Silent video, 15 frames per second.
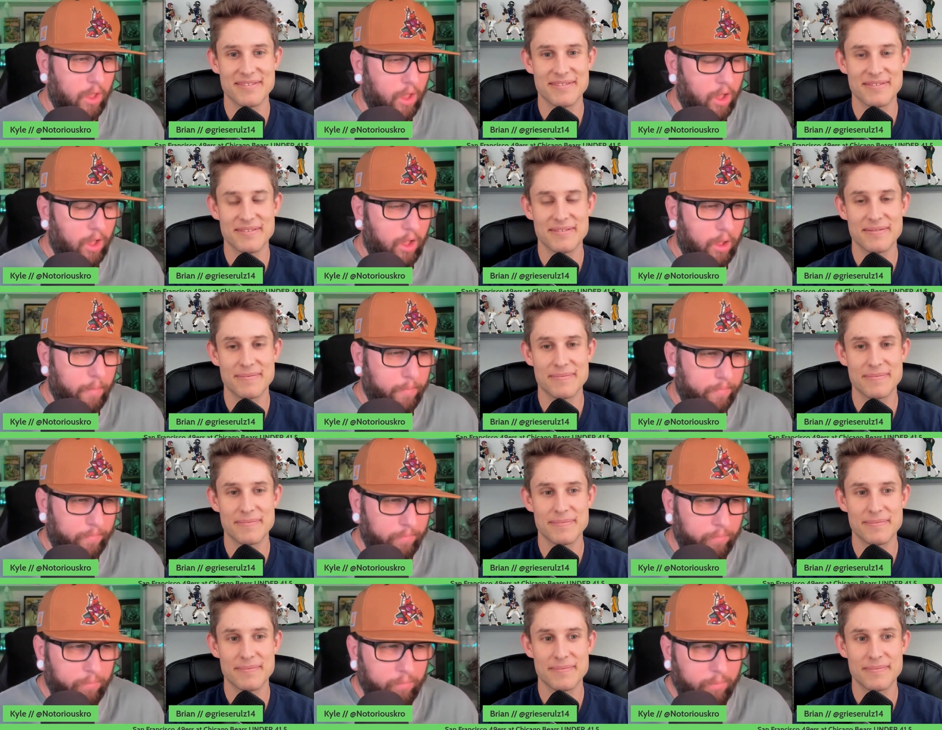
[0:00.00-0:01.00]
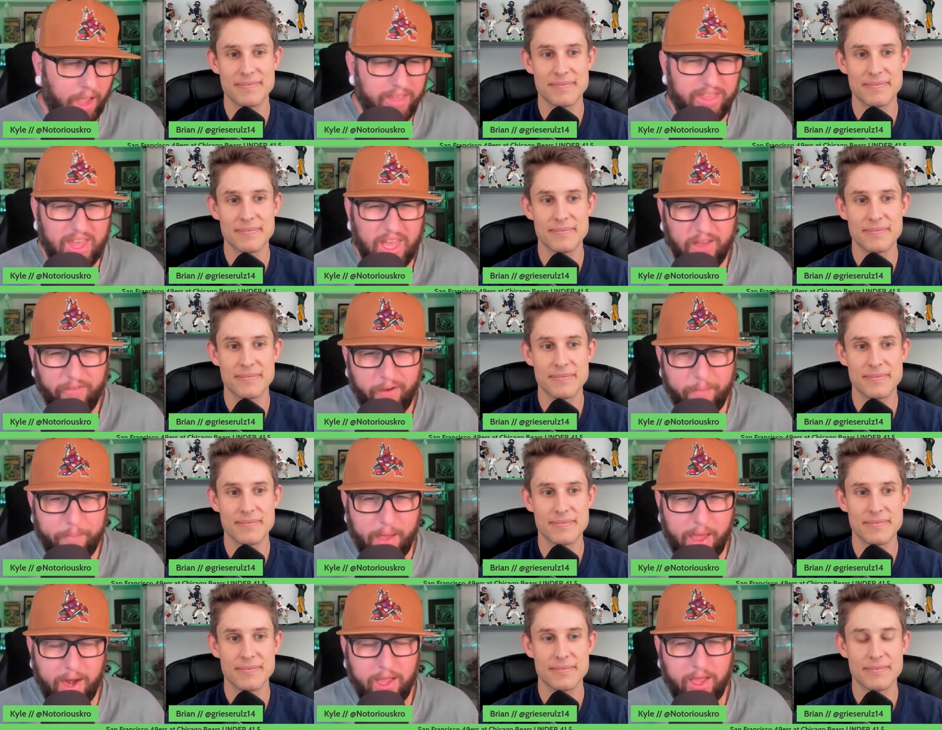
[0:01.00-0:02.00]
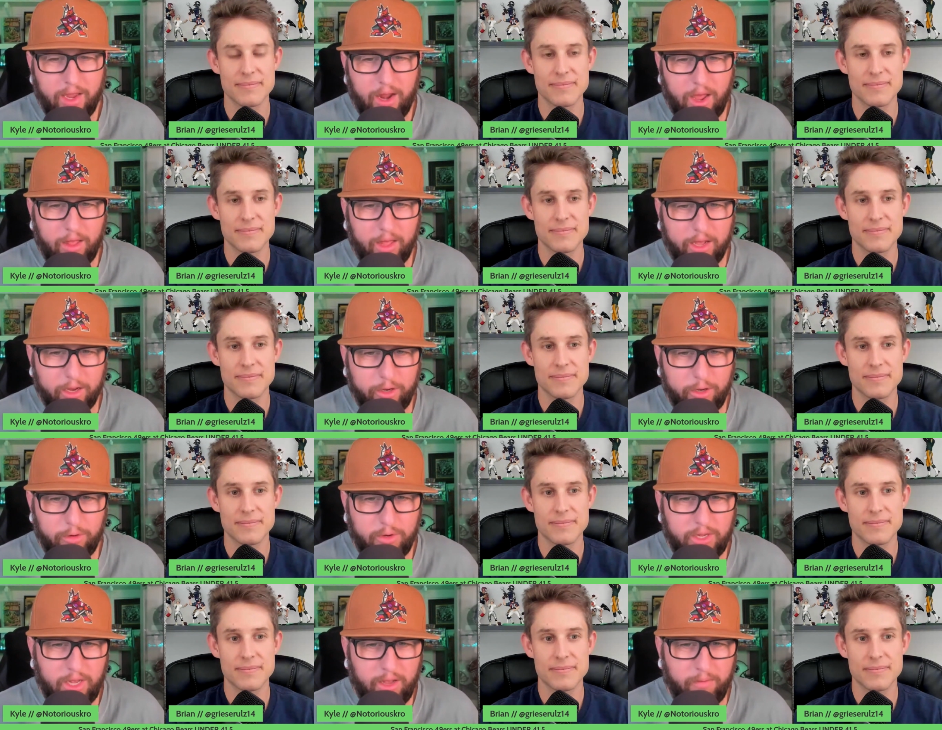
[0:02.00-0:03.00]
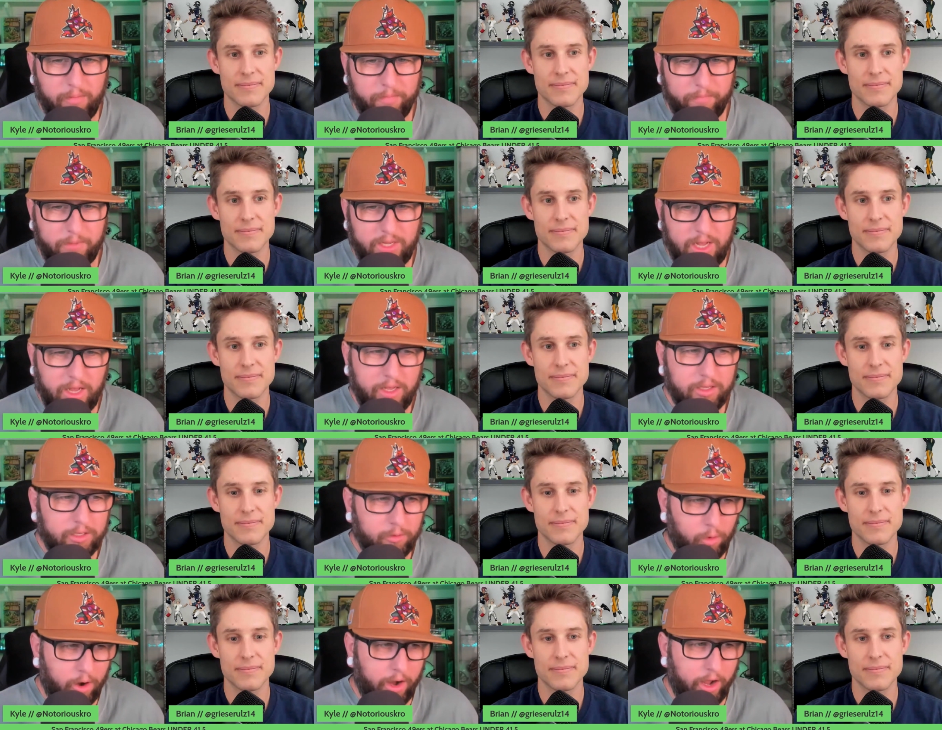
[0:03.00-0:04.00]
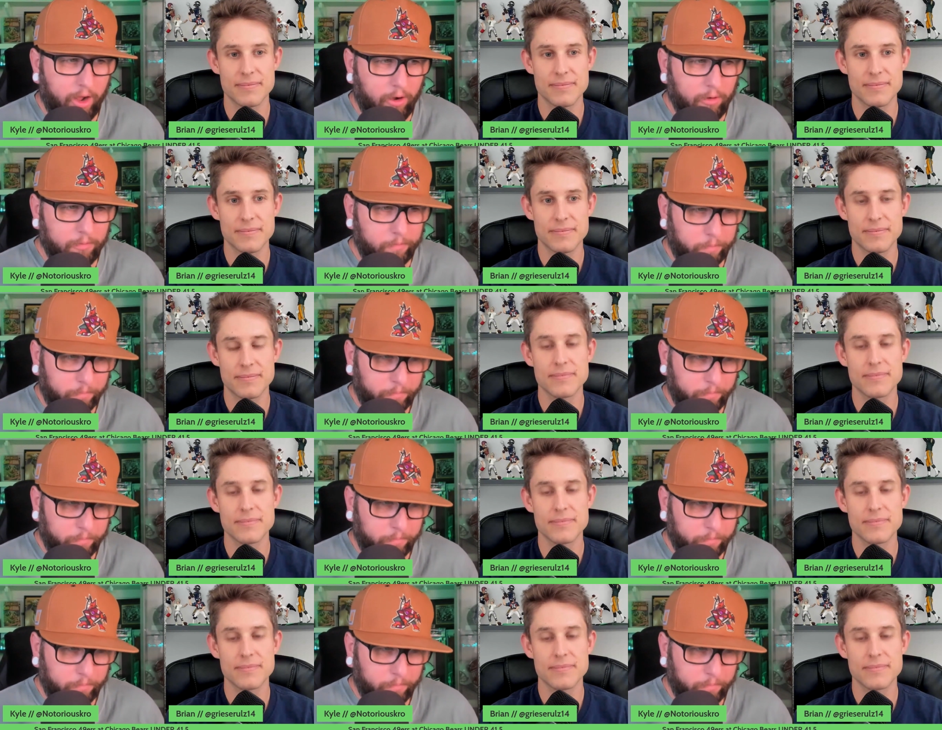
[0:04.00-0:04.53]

Speaker 1: Um, I think if I'm betting it, I like a two team tease where I go